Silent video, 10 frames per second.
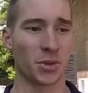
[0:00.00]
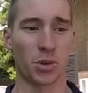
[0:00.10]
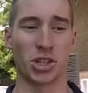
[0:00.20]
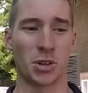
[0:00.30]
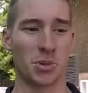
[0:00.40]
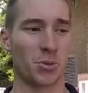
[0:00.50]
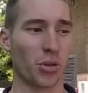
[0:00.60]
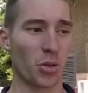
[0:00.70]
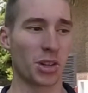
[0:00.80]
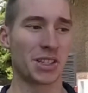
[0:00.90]
which can be
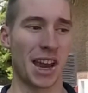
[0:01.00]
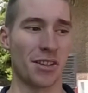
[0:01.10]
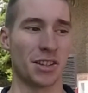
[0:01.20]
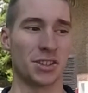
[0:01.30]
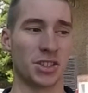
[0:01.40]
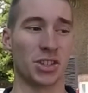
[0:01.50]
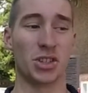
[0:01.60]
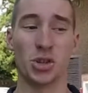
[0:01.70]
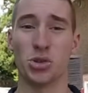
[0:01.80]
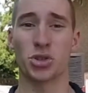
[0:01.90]
broken down into
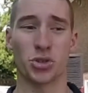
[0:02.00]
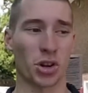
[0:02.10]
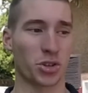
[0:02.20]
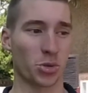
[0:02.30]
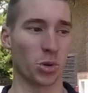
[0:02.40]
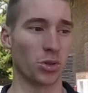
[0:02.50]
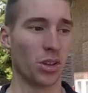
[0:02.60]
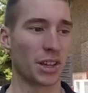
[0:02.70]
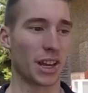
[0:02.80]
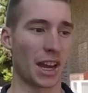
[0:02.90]
two structural
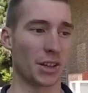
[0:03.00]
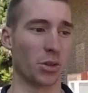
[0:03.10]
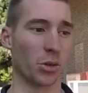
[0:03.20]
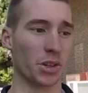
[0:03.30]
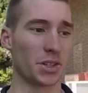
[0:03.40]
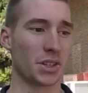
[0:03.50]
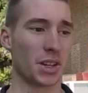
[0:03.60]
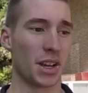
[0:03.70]
categories: